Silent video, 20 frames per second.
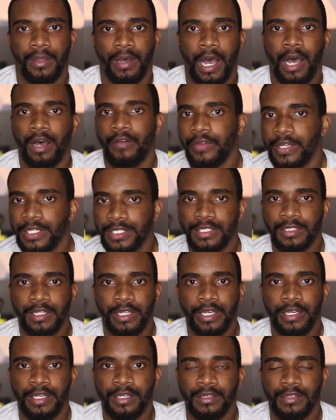
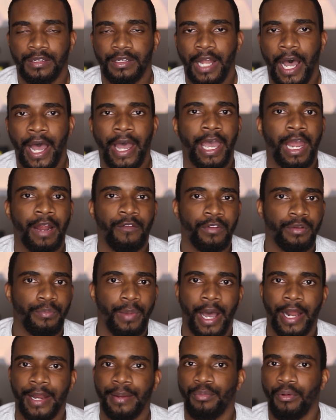Obviously, not
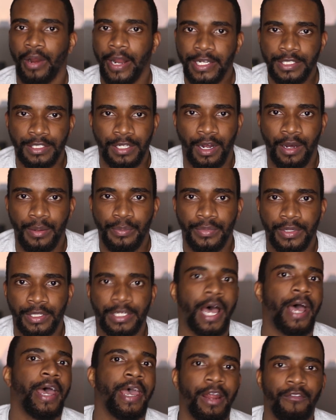everybody breaks up.
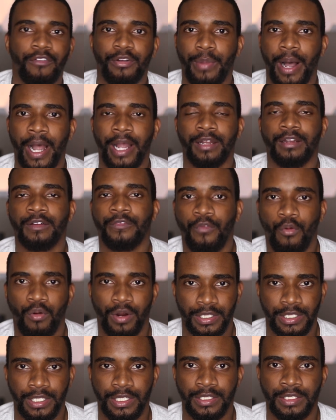Not everybody
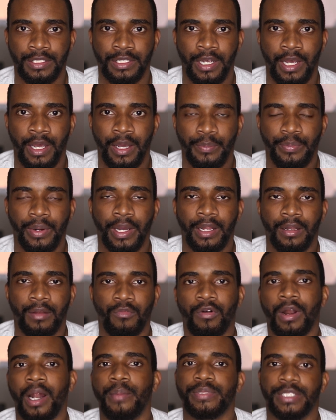divorces. But
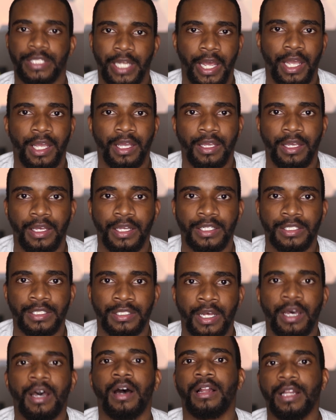what I'm saying
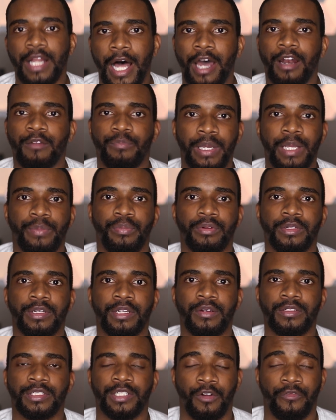is a lot of people
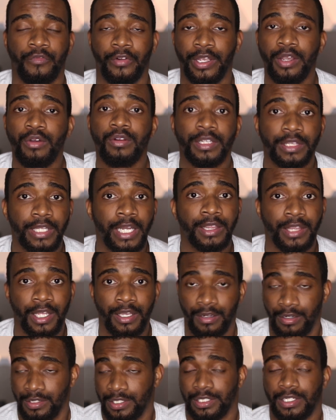do. So for you to think
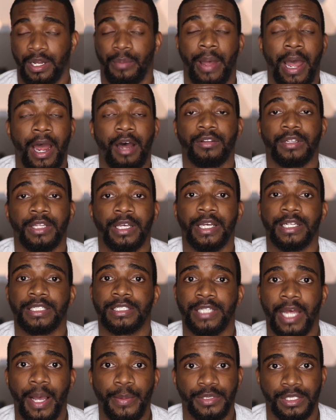that you're somehow the
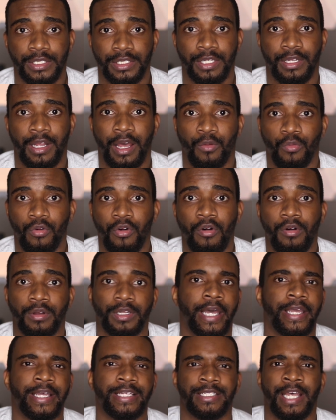exception to that rule and
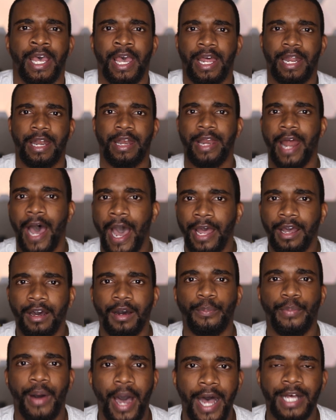like it's not
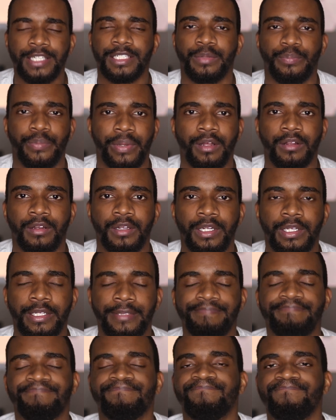a
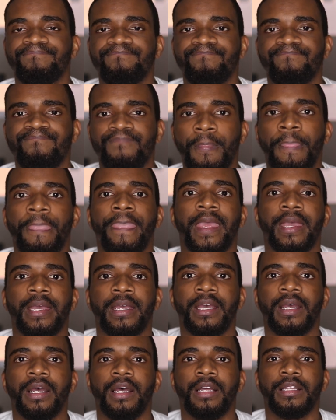possibility,
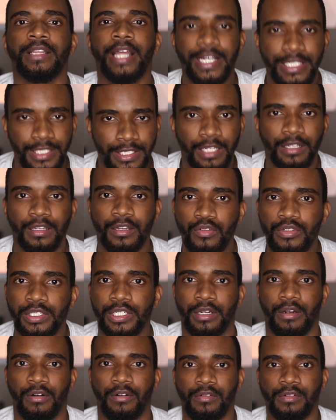that's
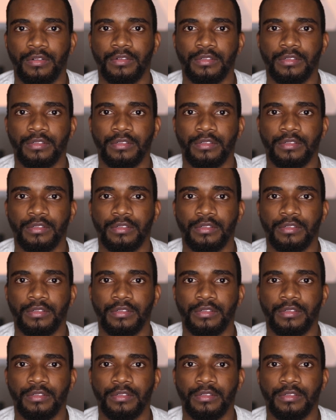delusional.